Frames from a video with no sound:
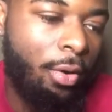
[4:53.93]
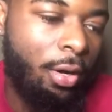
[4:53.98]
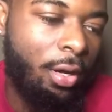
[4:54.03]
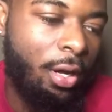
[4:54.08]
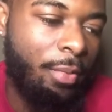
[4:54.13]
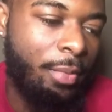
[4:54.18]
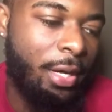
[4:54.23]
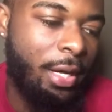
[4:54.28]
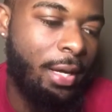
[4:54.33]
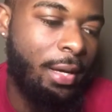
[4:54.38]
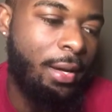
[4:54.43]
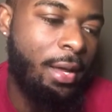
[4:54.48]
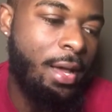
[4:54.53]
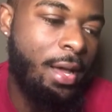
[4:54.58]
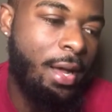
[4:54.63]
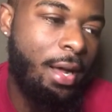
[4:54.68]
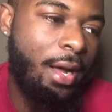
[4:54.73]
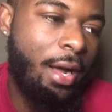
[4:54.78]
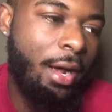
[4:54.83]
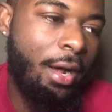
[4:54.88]
mean,
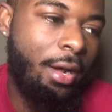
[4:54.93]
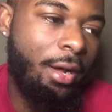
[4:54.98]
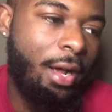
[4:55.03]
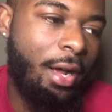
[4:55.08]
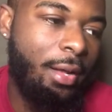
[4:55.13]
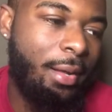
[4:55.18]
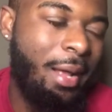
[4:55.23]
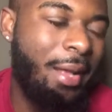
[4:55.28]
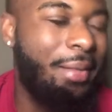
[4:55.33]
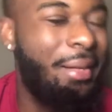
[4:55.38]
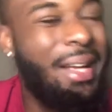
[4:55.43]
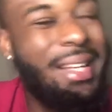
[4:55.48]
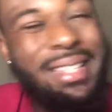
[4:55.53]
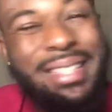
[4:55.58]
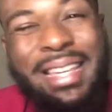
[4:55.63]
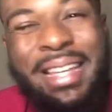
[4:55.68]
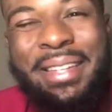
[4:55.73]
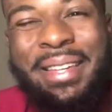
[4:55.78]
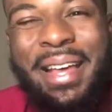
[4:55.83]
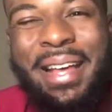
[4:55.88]
I
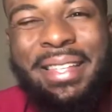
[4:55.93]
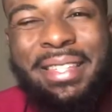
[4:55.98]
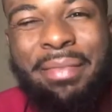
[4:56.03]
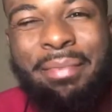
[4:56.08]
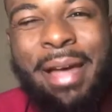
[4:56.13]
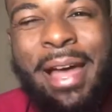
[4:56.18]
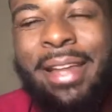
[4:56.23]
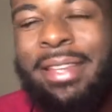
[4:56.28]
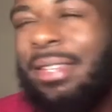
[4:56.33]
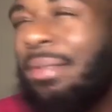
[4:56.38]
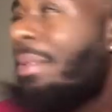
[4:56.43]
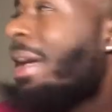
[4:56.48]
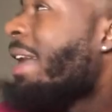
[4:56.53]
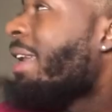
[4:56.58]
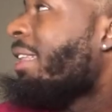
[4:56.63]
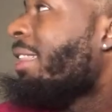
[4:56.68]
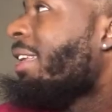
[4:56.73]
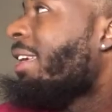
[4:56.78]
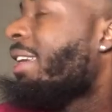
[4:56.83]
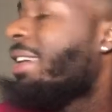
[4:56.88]
seen that some
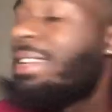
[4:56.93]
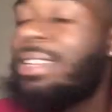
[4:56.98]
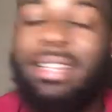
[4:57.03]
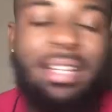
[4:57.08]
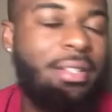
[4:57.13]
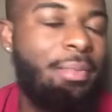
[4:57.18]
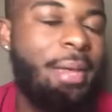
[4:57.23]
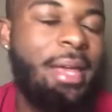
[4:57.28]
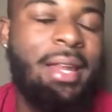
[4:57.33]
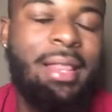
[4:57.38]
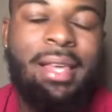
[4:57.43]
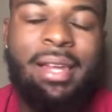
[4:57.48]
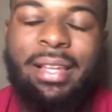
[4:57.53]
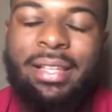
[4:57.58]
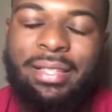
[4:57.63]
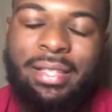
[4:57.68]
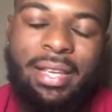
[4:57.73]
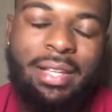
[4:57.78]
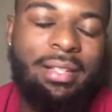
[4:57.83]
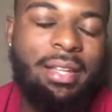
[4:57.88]
analytics
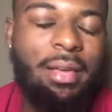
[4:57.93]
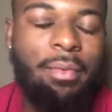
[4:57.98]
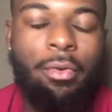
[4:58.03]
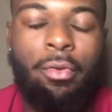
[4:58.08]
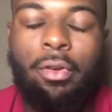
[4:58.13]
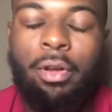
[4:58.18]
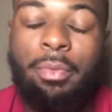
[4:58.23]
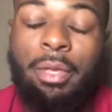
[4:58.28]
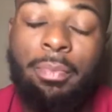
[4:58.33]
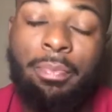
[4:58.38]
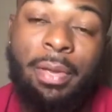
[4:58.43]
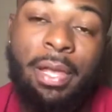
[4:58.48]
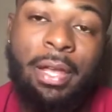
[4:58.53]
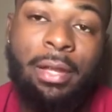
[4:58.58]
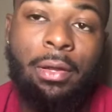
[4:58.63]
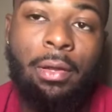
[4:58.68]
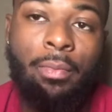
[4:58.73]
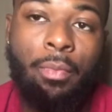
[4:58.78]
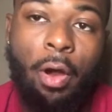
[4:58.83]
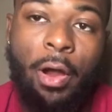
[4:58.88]
said that we're going to be picking
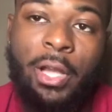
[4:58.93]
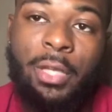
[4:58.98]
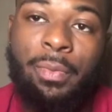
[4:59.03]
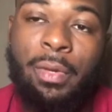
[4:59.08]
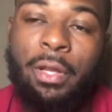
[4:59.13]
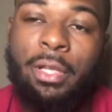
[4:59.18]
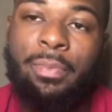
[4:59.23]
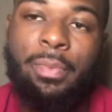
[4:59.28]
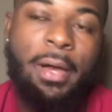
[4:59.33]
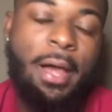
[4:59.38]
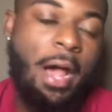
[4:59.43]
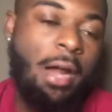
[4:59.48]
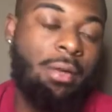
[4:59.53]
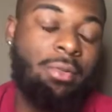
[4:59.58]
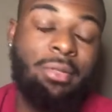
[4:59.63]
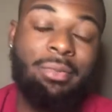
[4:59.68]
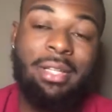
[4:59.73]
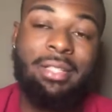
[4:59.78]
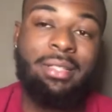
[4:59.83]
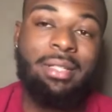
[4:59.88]
on Marcus Peters, but I don't know
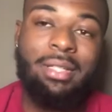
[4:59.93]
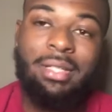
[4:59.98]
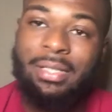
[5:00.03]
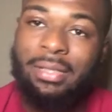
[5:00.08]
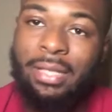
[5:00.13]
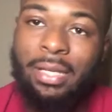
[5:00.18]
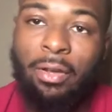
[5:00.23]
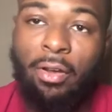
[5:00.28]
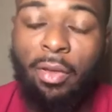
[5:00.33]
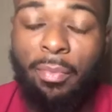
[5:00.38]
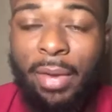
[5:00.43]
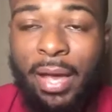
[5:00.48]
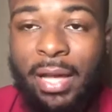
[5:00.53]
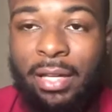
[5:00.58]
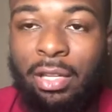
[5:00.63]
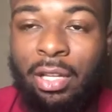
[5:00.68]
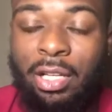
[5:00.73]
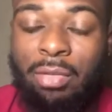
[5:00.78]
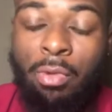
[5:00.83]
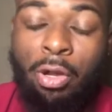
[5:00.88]
if that's a good thing or a bad
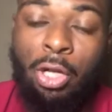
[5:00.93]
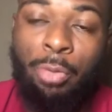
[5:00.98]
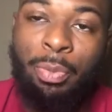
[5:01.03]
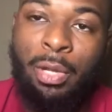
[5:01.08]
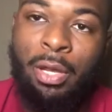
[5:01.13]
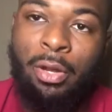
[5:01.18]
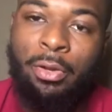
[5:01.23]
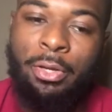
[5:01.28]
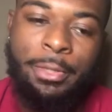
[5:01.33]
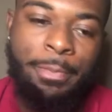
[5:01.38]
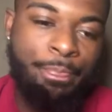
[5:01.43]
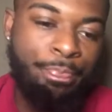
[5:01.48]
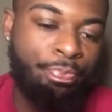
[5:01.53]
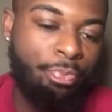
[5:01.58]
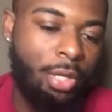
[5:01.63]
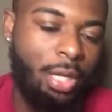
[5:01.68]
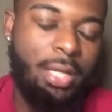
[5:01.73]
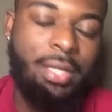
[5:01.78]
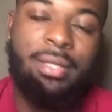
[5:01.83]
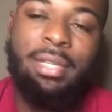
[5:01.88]
thing. Because Marcus Peters,
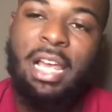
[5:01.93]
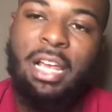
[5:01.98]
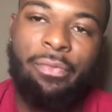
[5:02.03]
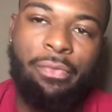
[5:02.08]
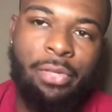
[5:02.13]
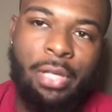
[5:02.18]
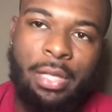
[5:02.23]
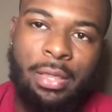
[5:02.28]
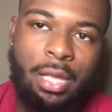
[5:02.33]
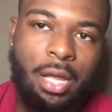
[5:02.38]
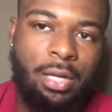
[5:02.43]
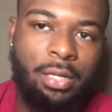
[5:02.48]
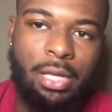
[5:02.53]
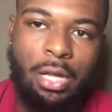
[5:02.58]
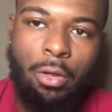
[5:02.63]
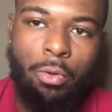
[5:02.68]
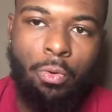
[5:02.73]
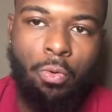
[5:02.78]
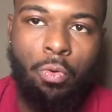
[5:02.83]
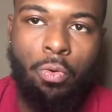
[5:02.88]
he's definitely a
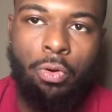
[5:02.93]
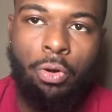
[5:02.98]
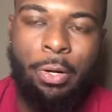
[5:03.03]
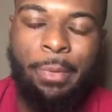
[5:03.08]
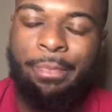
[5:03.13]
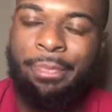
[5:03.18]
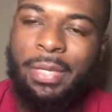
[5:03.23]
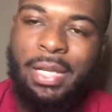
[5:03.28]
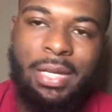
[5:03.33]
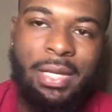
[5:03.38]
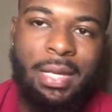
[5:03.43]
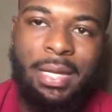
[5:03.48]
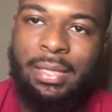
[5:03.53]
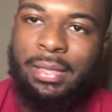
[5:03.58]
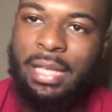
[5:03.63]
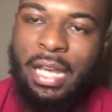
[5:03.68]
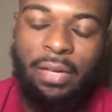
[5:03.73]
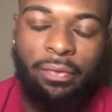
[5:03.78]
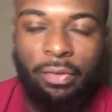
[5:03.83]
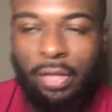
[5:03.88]
lockdown corner, and he's
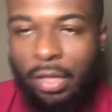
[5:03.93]
definitely a